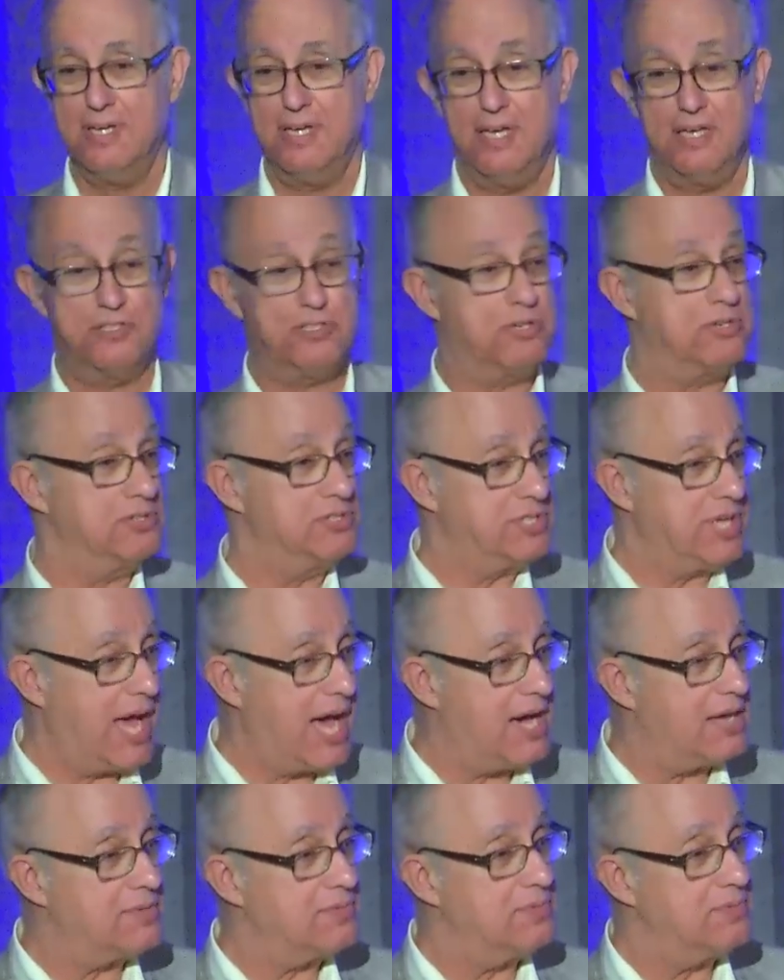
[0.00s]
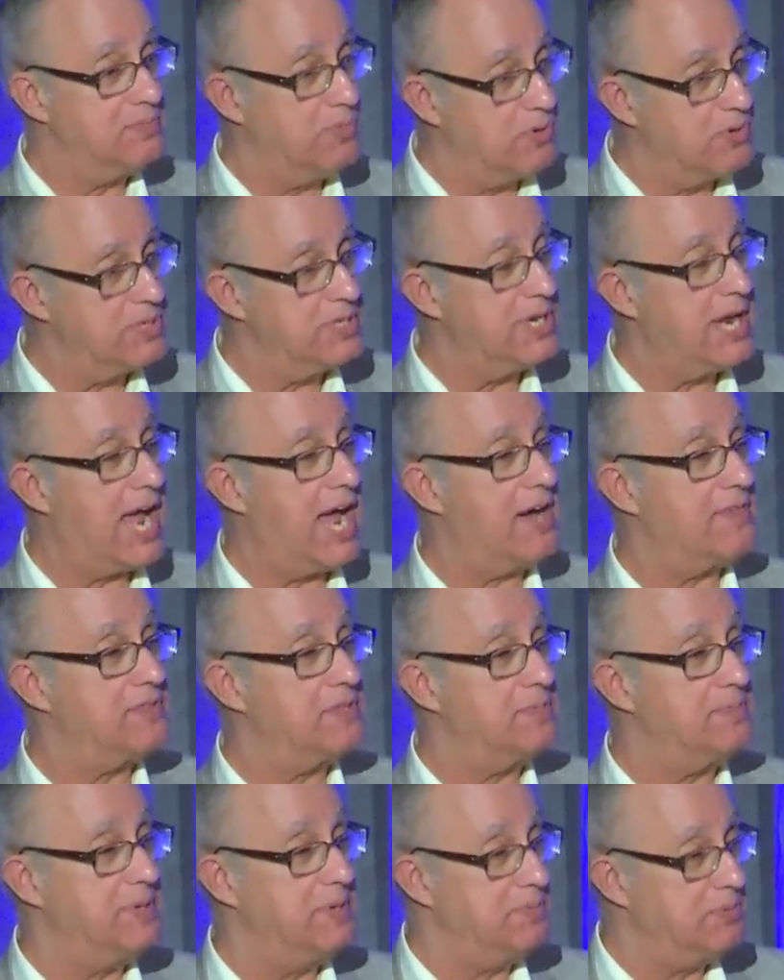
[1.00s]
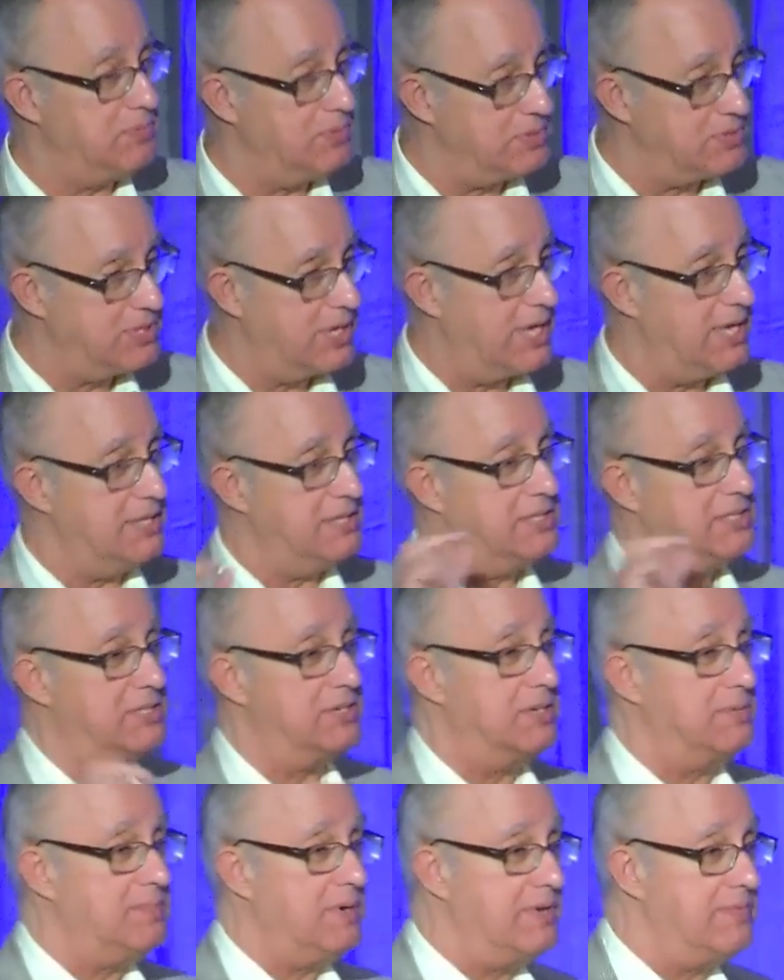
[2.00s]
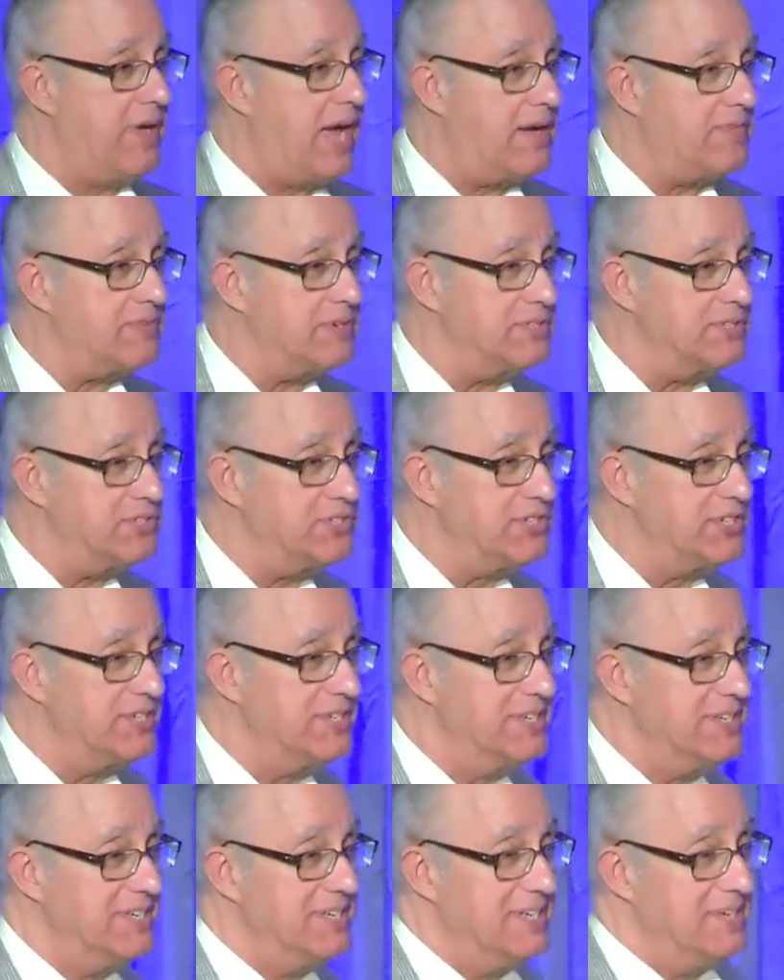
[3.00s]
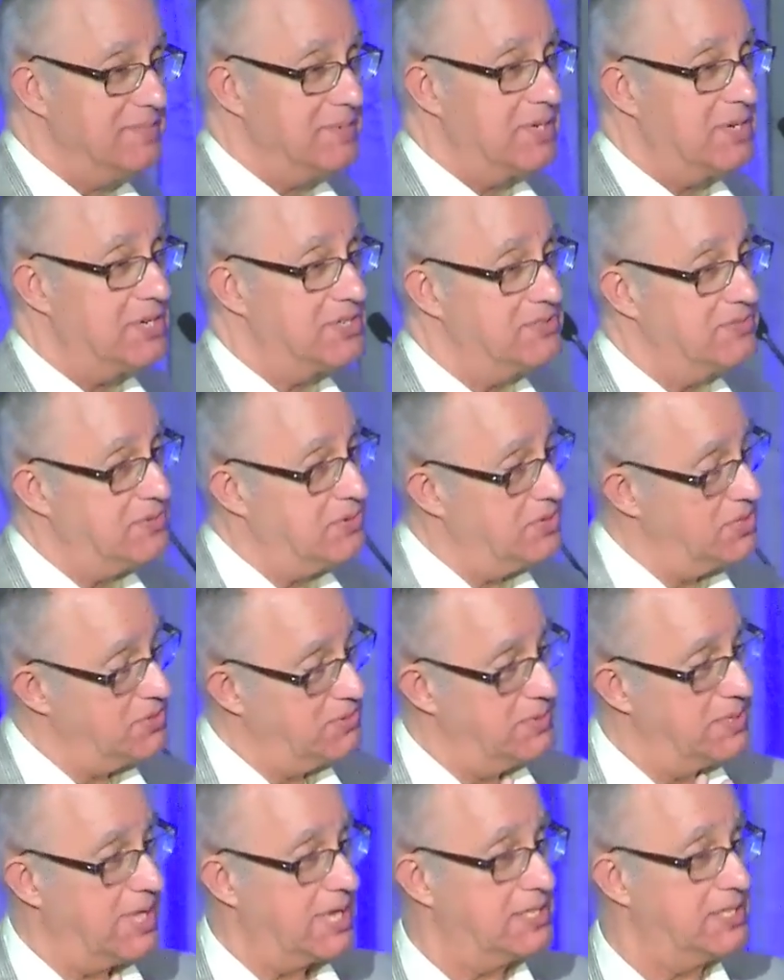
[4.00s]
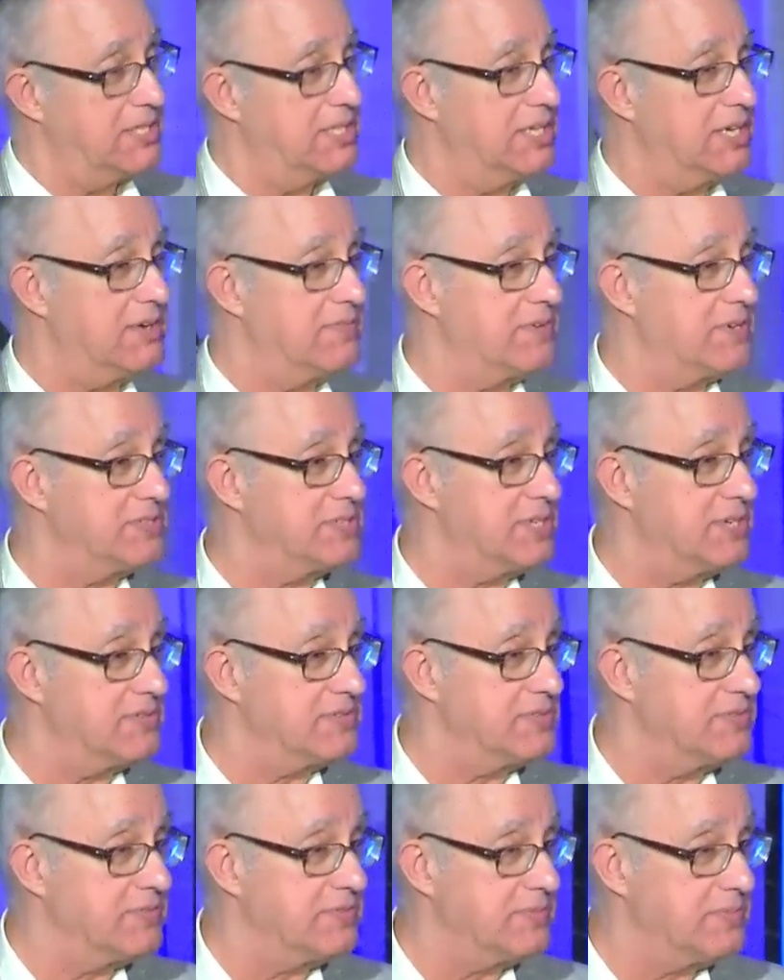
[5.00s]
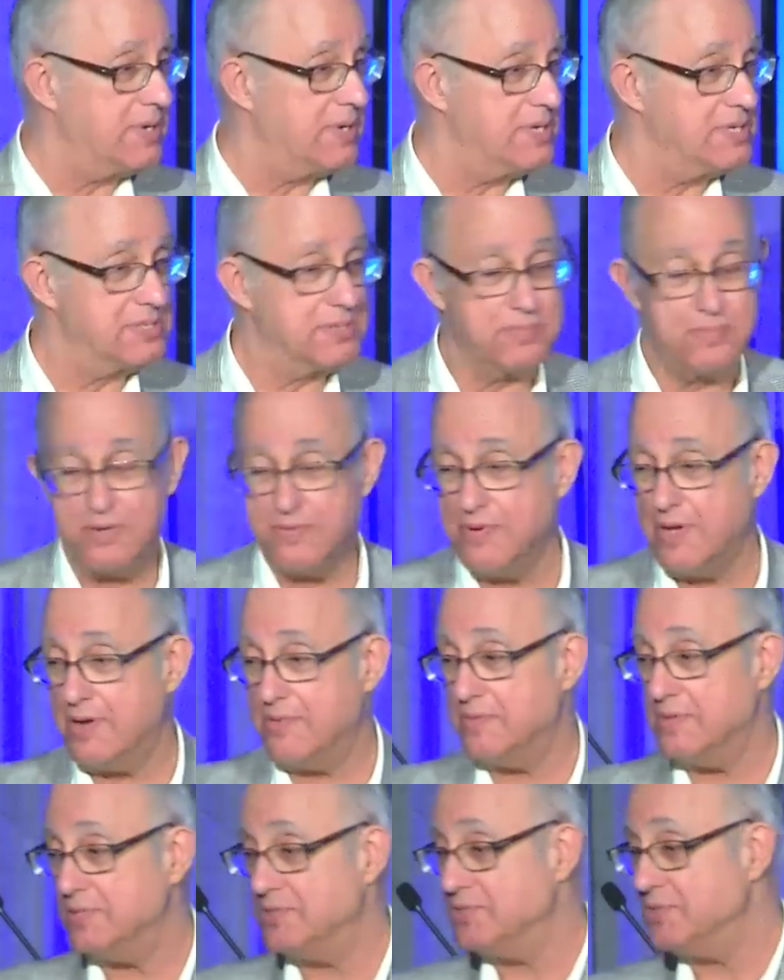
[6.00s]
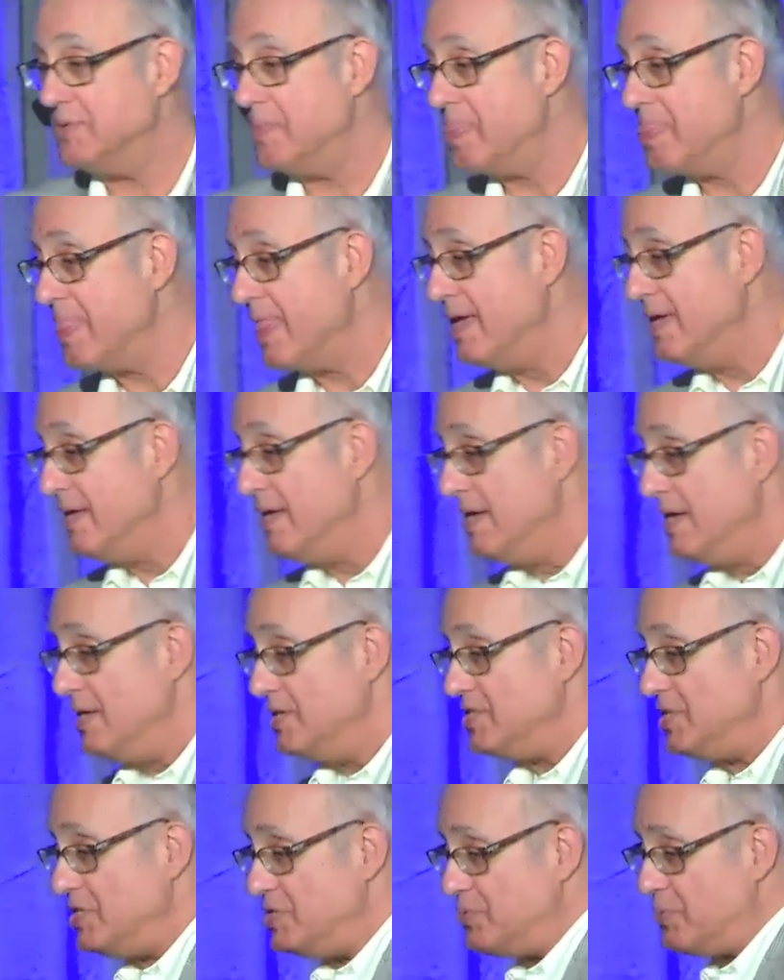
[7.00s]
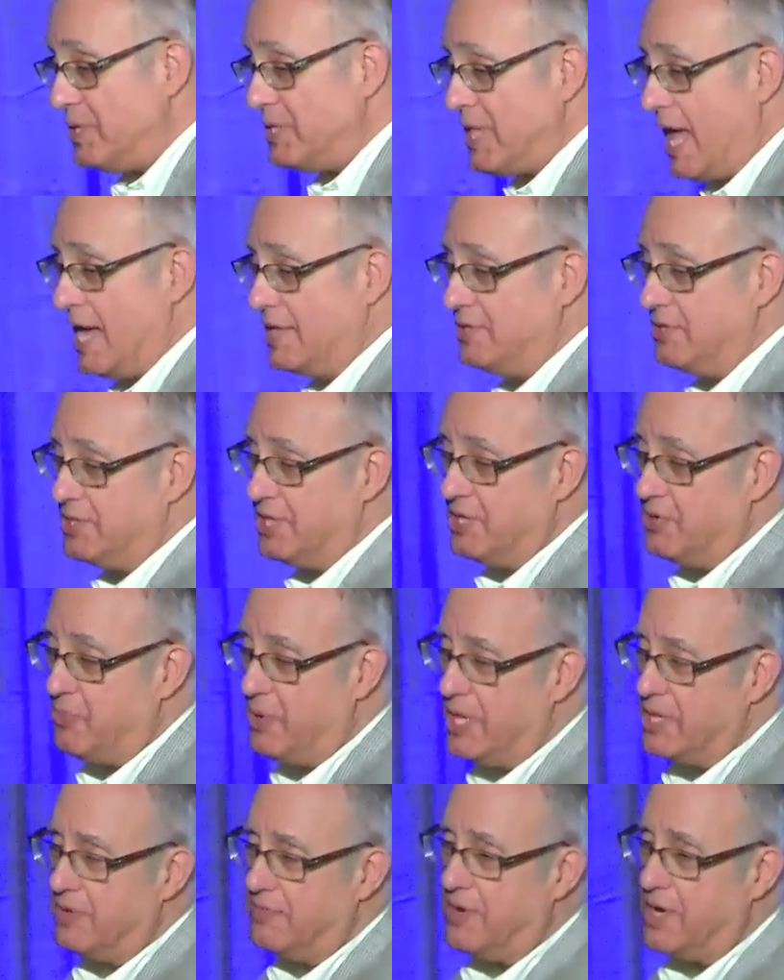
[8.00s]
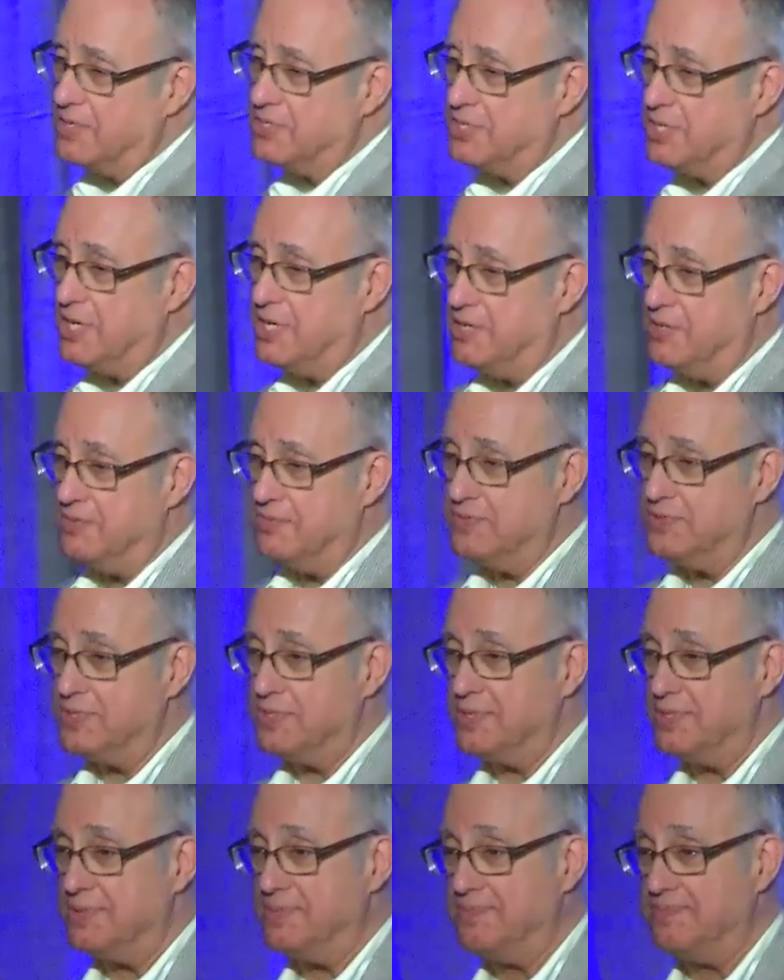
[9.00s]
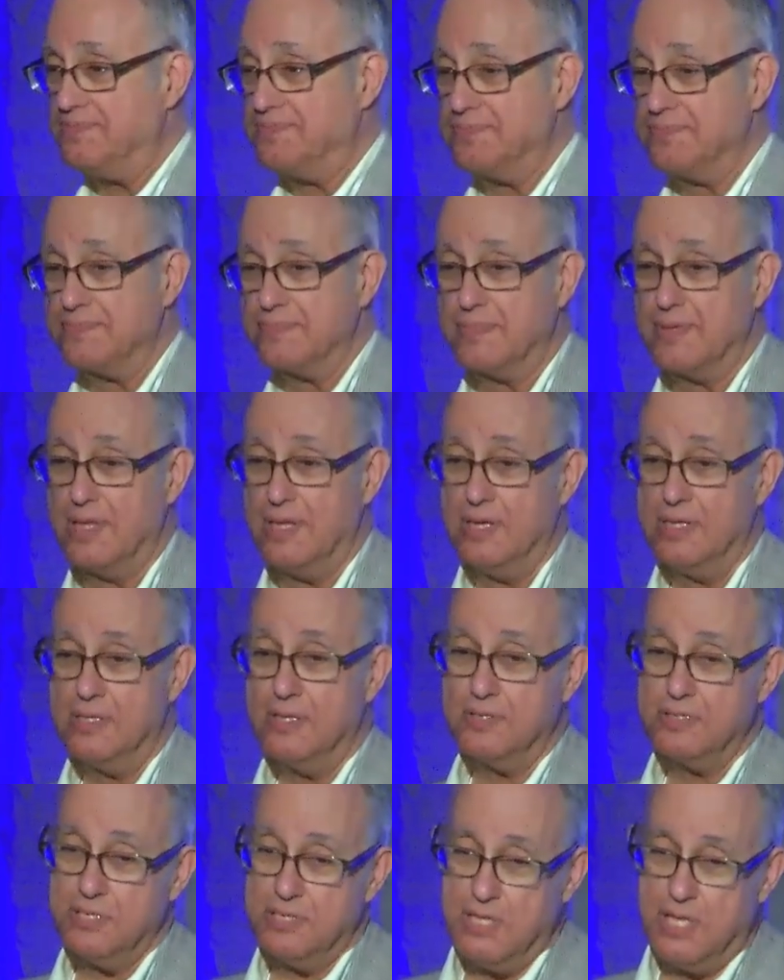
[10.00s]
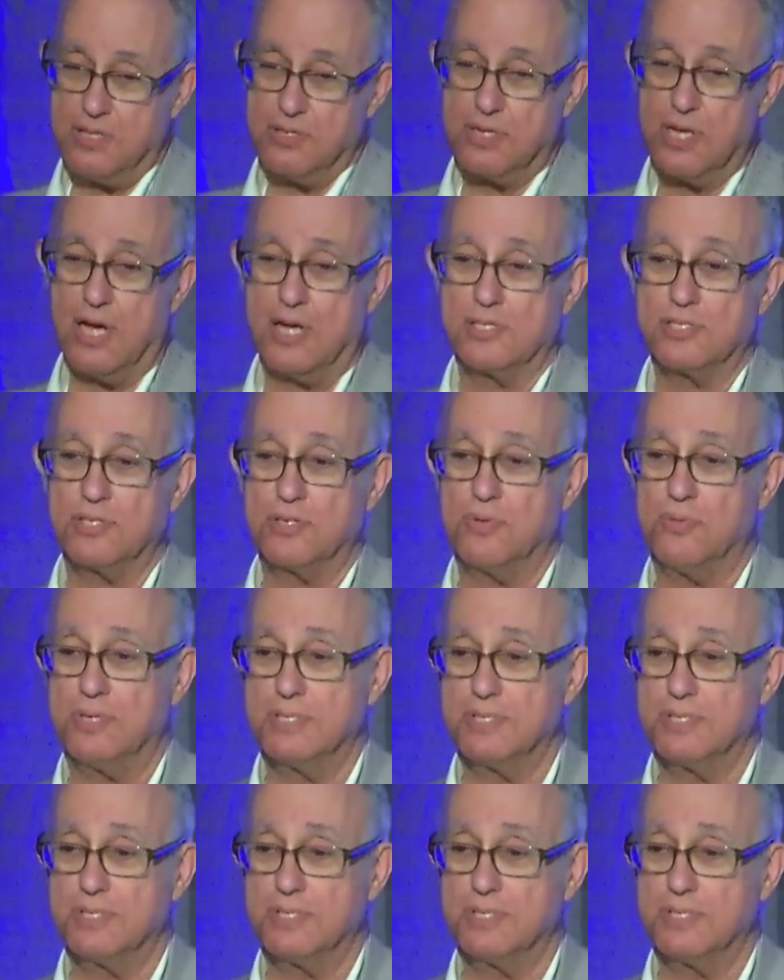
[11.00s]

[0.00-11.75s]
it turns out more than half of the people will say that they're above average, because of course we like to think of ourselves as above average. Since we like to think well of ourselves, there's another consequence.